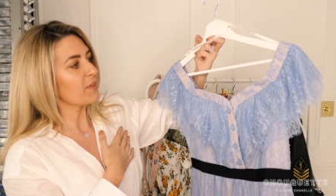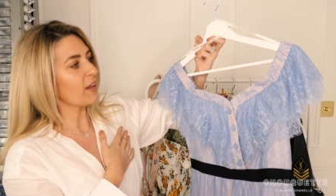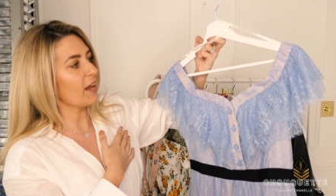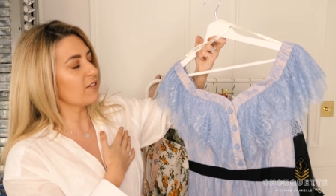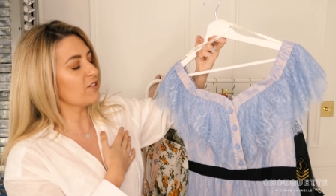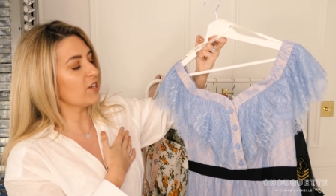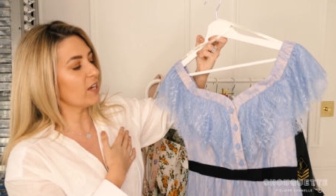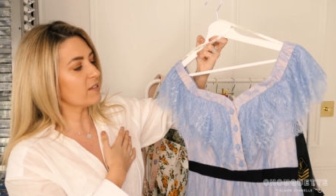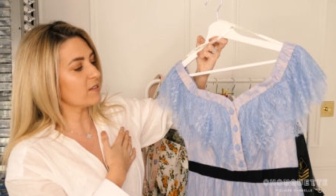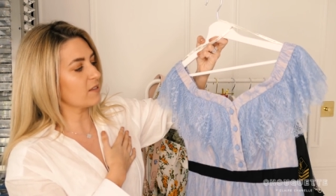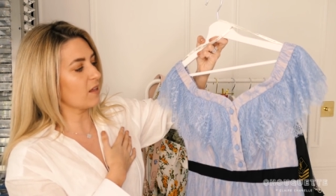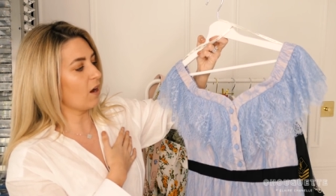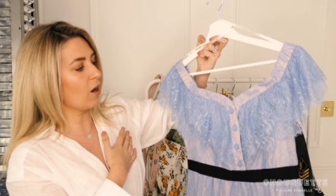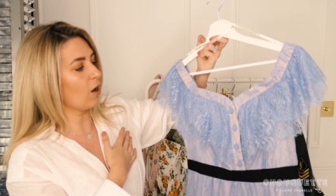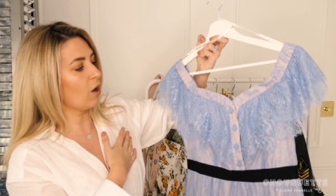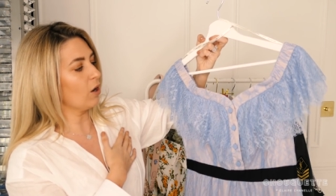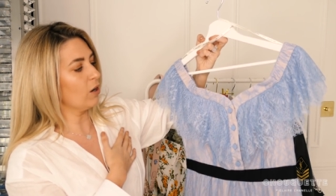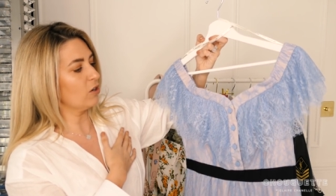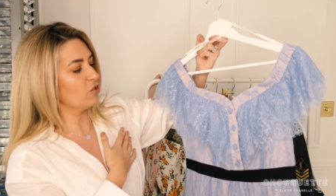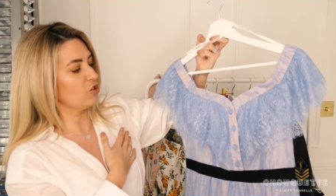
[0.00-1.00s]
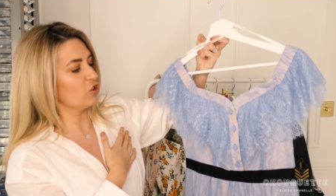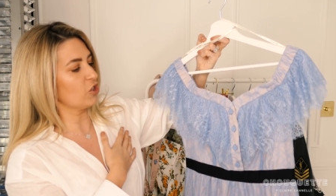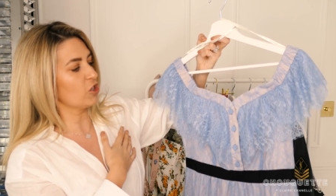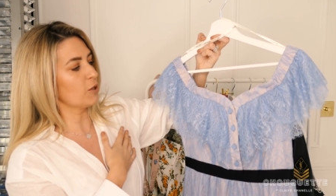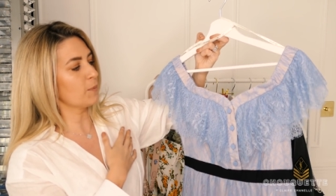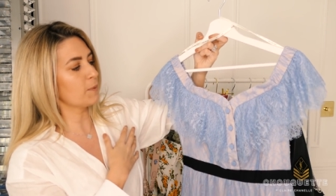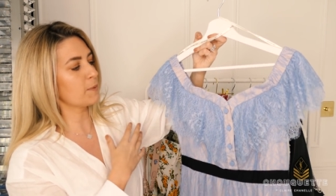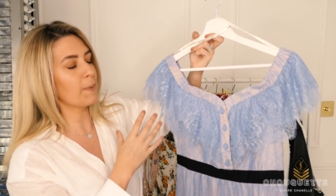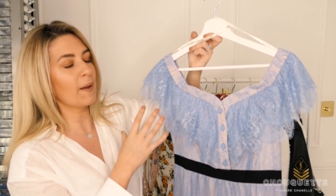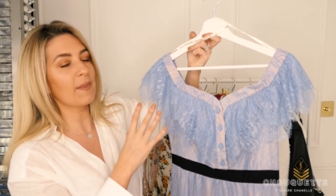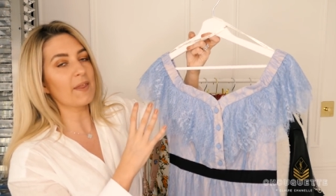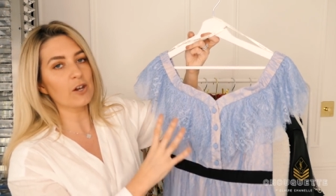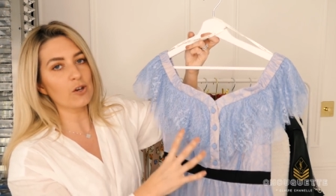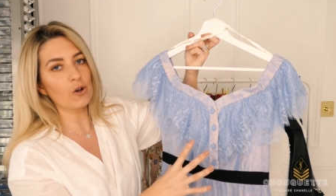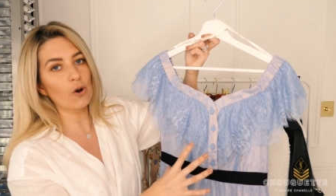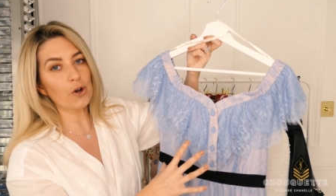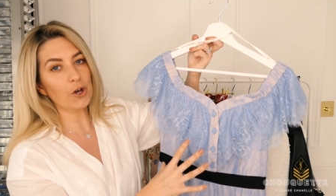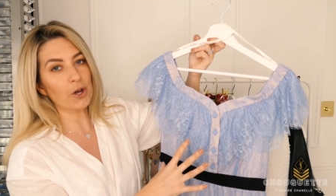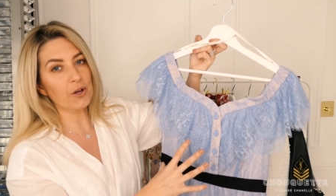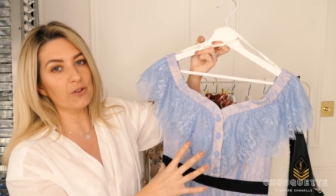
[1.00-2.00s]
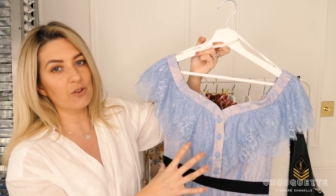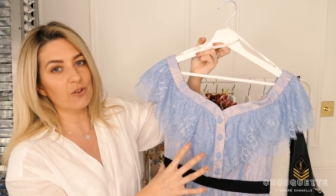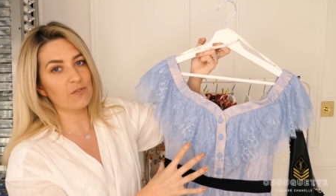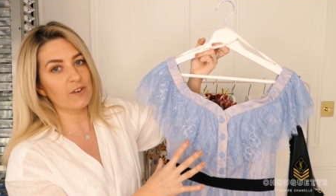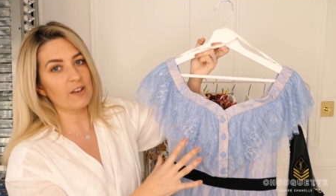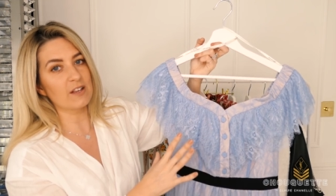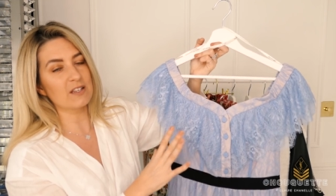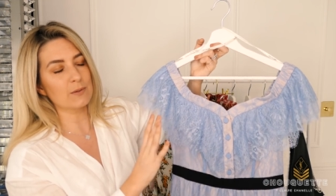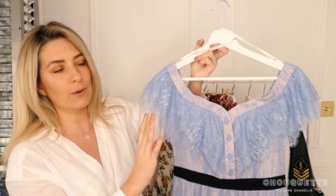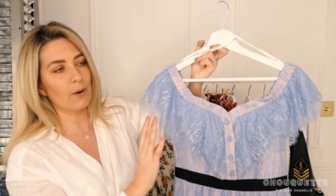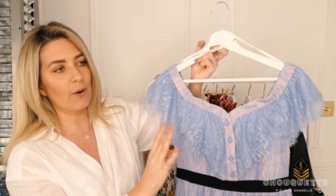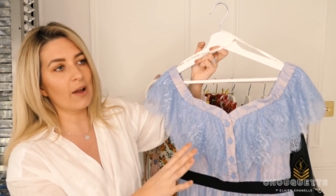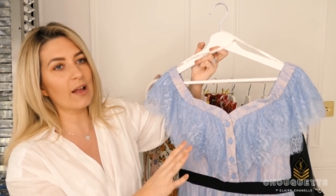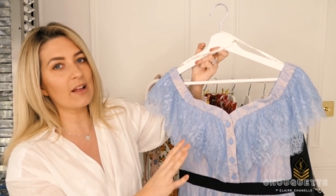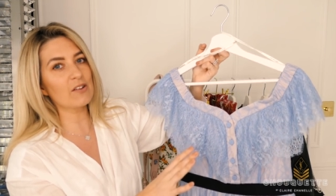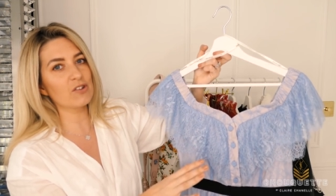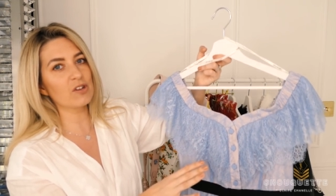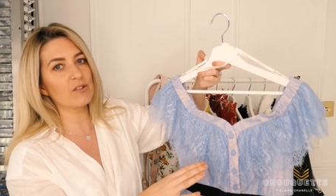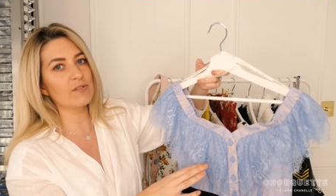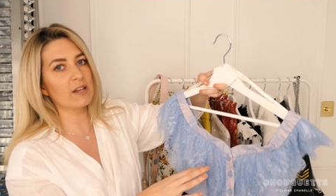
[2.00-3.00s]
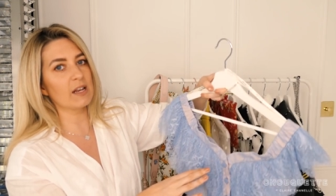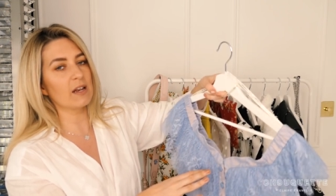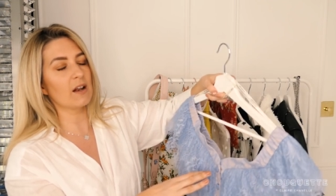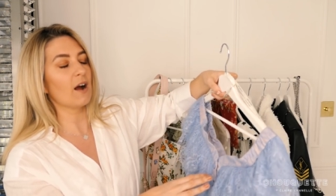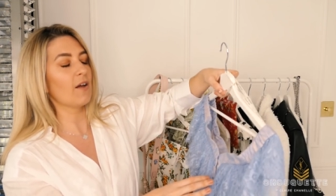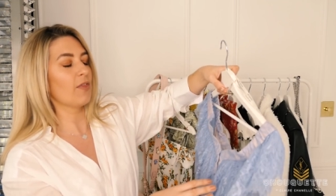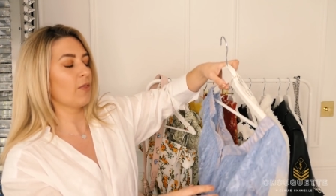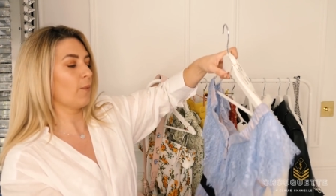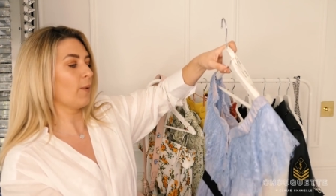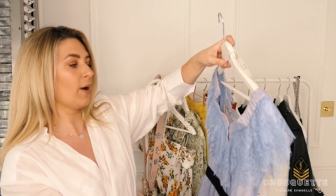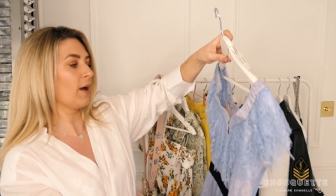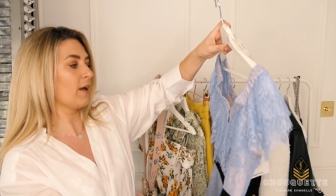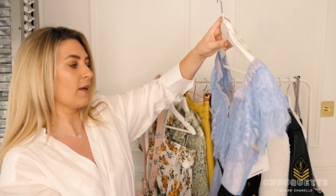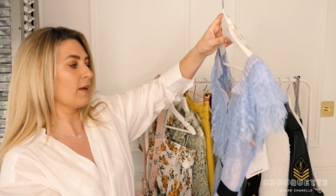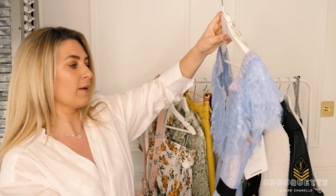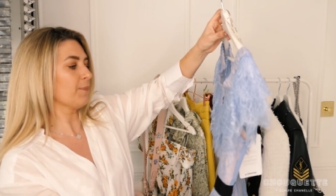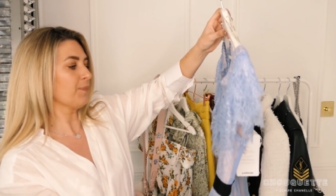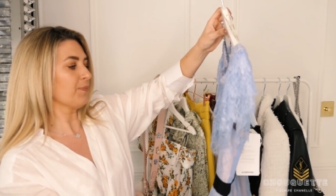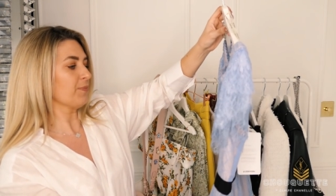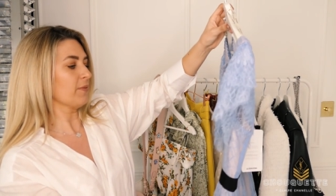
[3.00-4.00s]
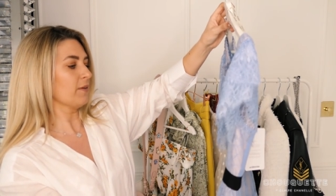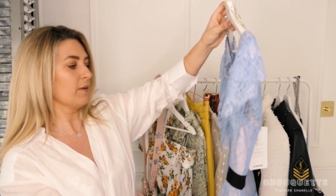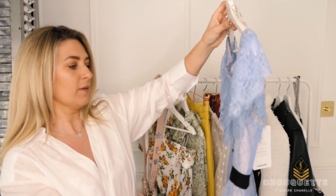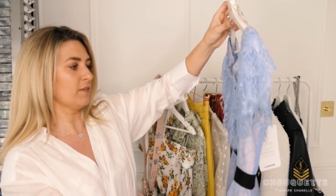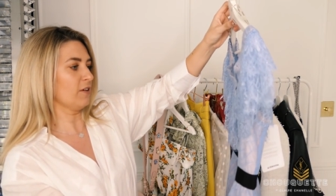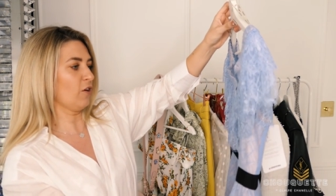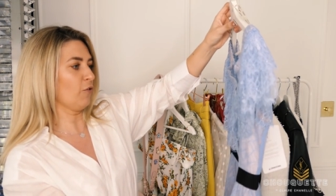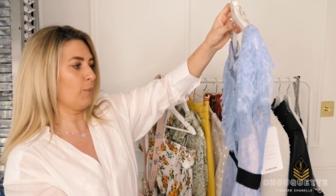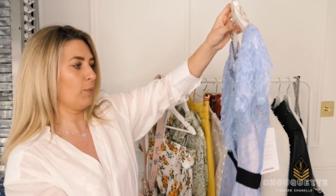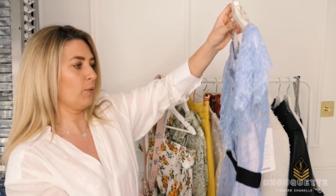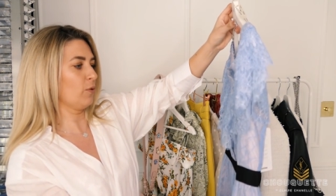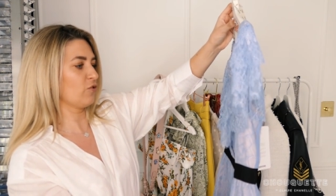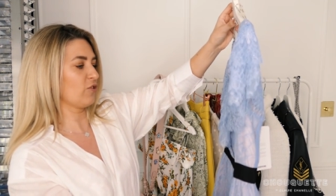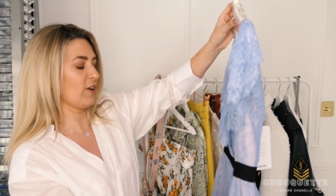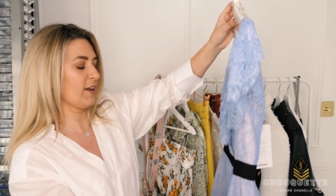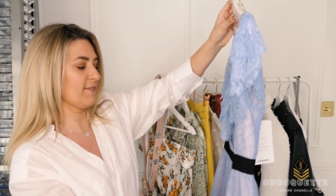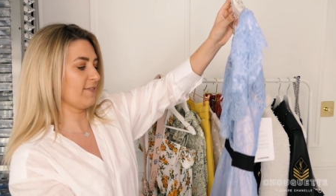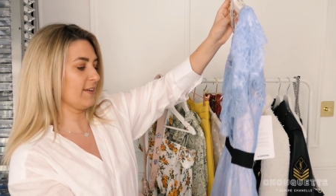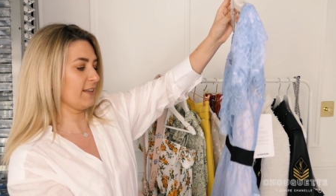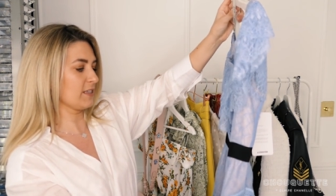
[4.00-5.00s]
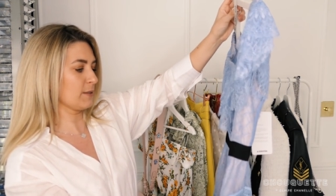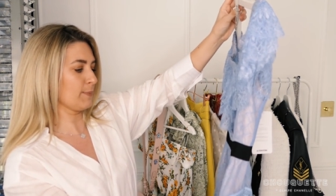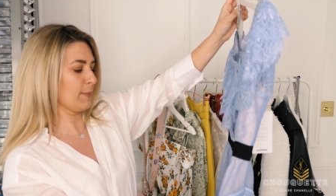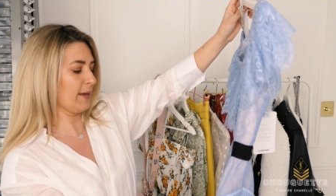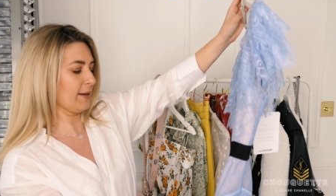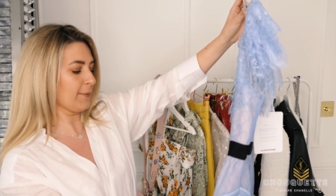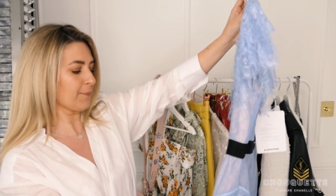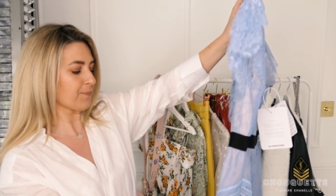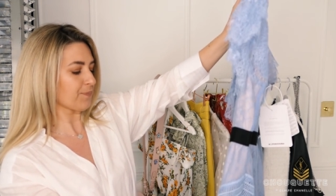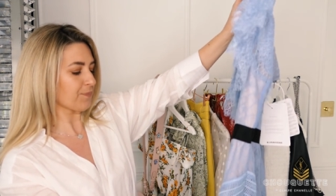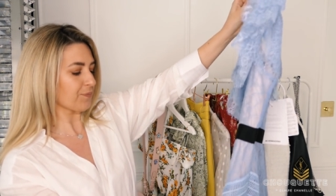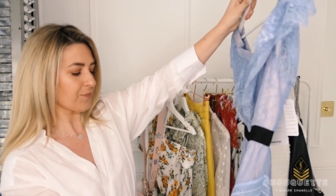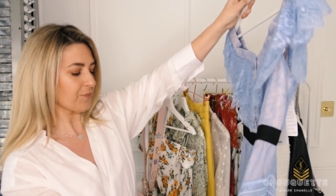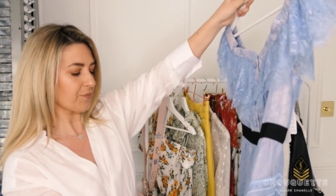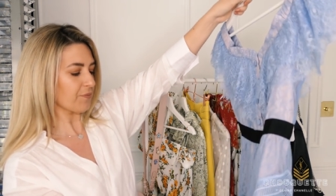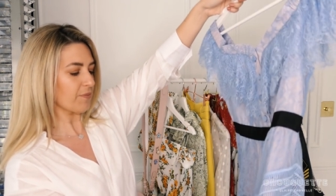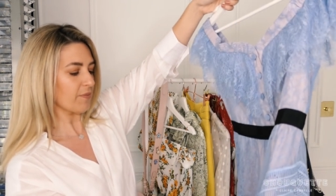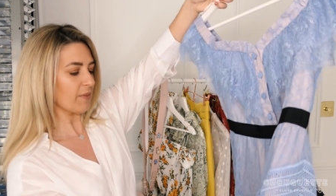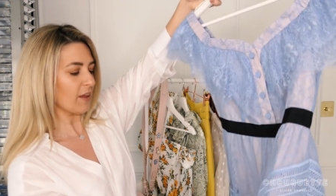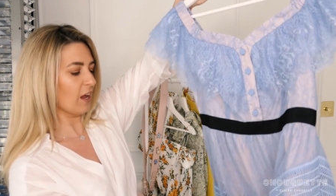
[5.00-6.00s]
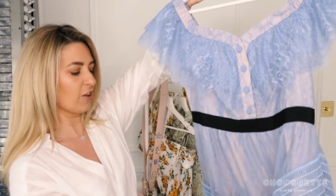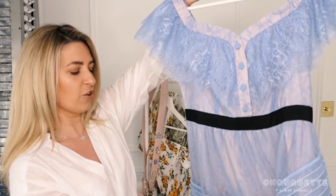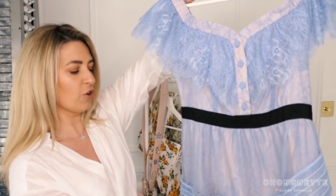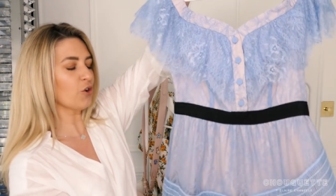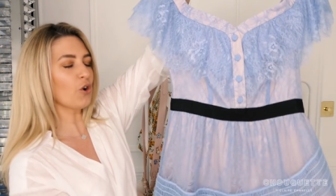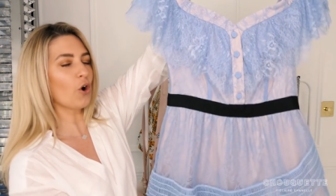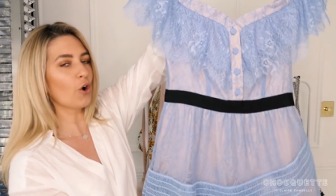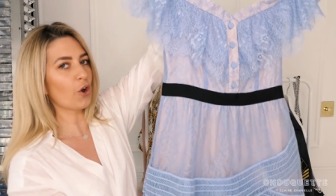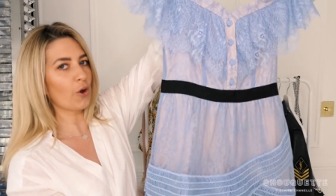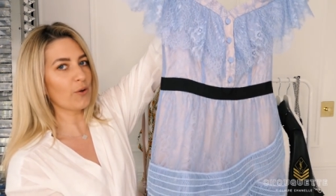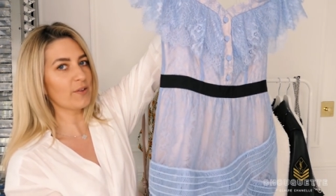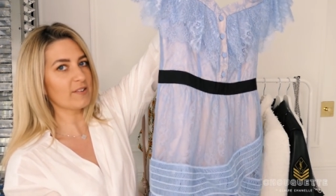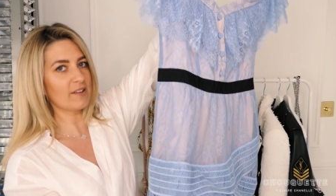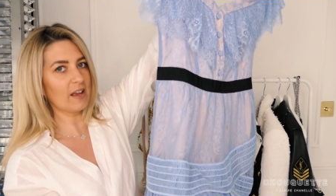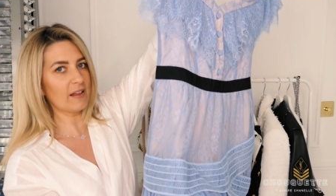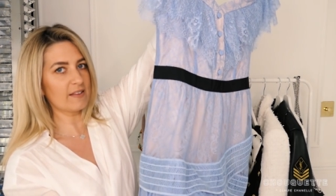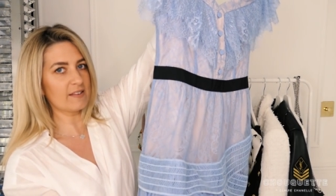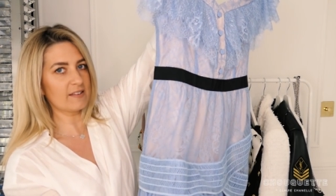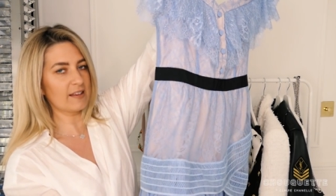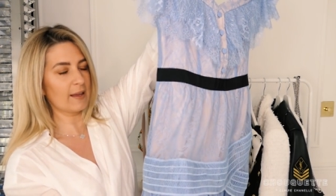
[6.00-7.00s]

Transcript: and yes there are dupes but they're not going to fit as well I actually really like the way self-portrait fits me and you're not going to get the